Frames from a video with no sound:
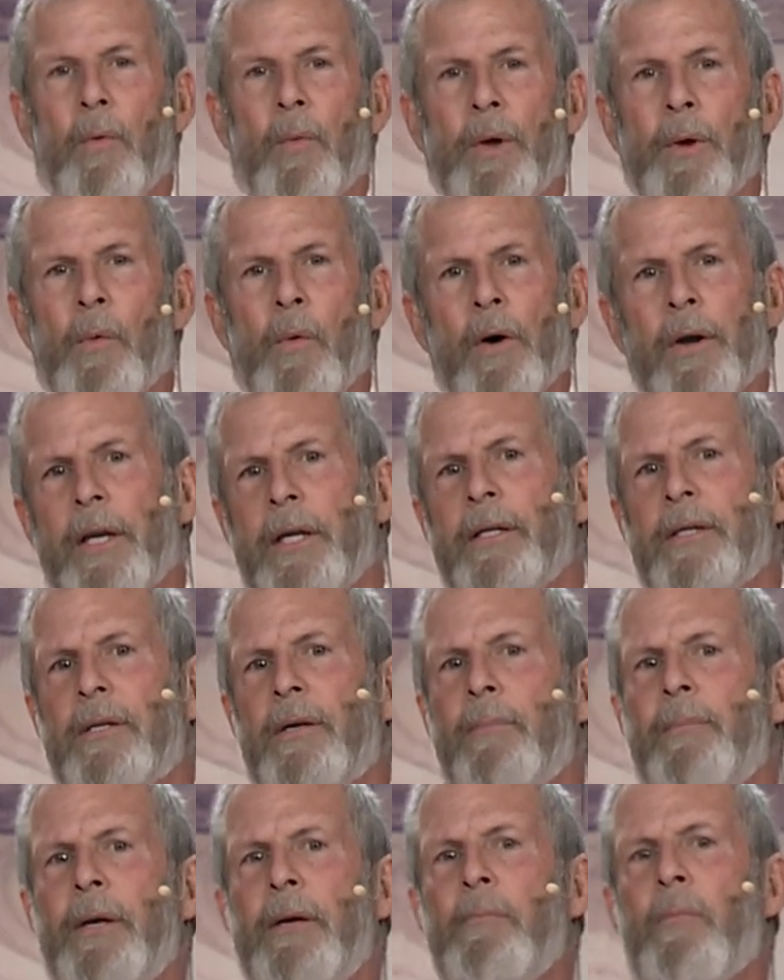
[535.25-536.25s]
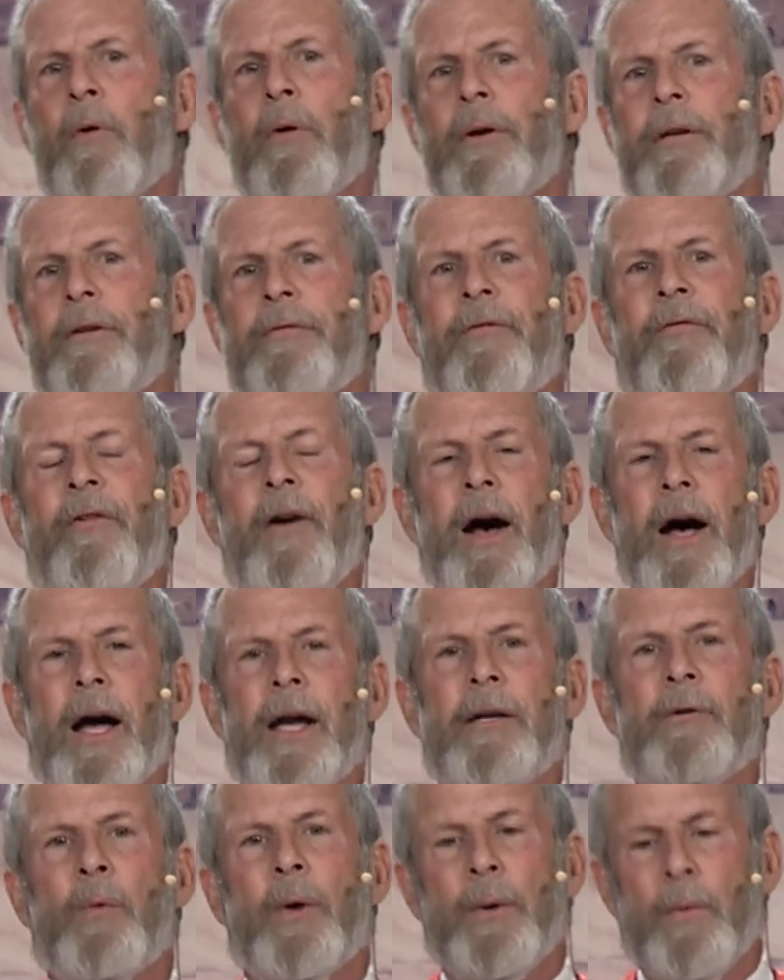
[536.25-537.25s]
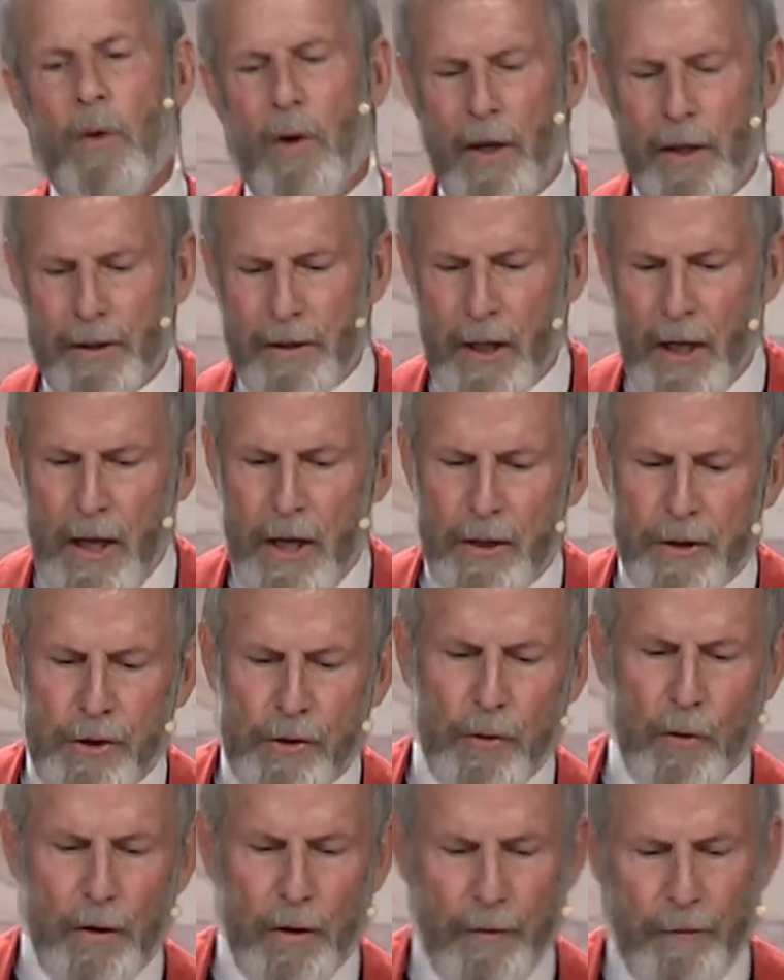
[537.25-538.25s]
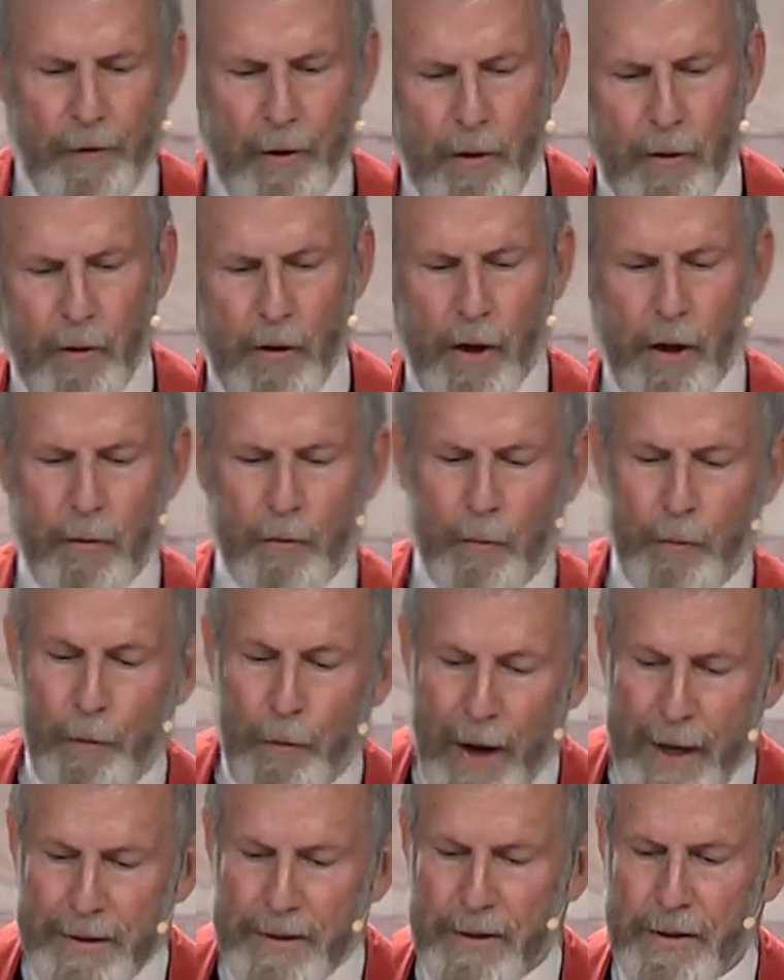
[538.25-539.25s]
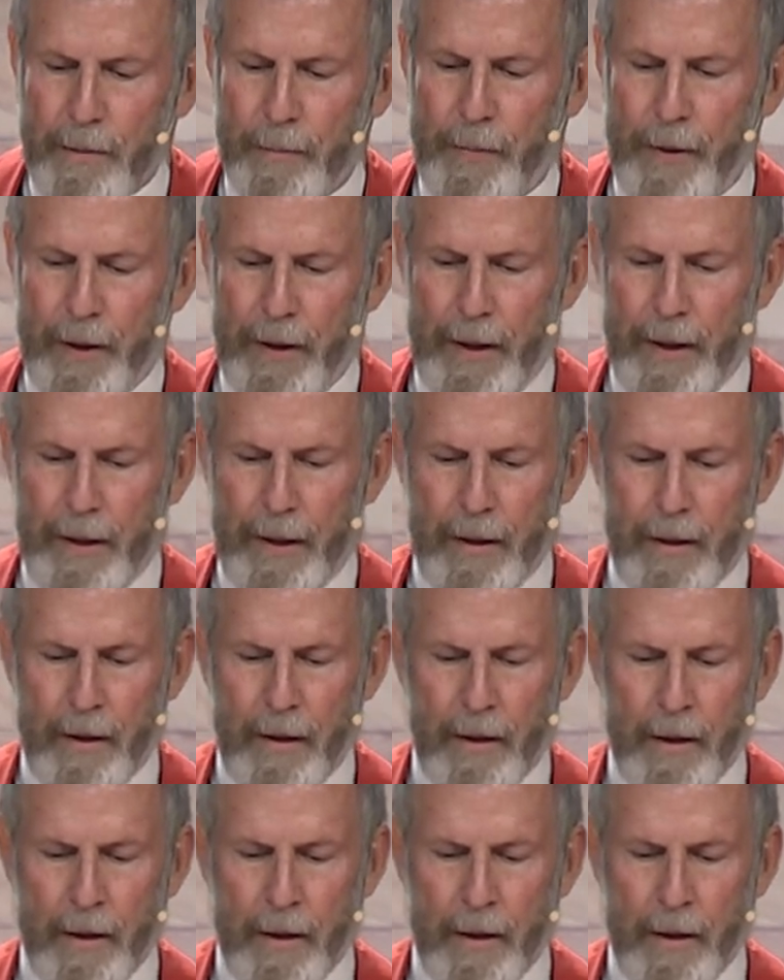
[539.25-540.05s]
We want it to be more defined. We want sort of a recipe.